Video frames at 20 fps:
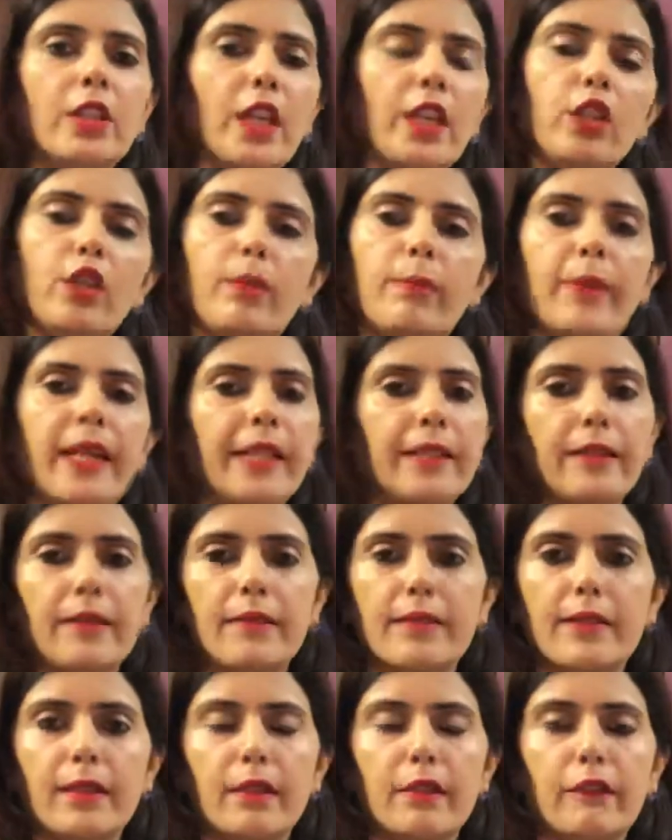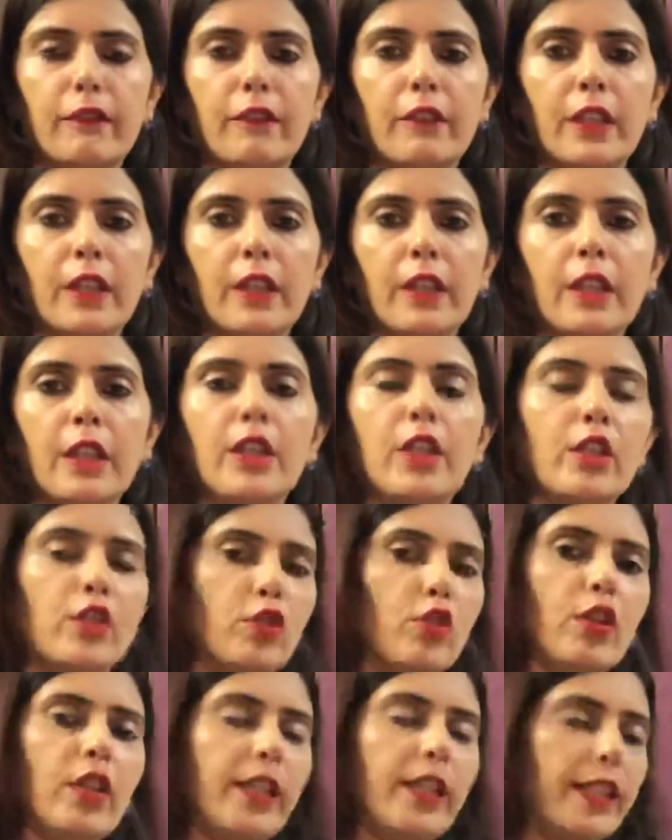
in your mind itself. So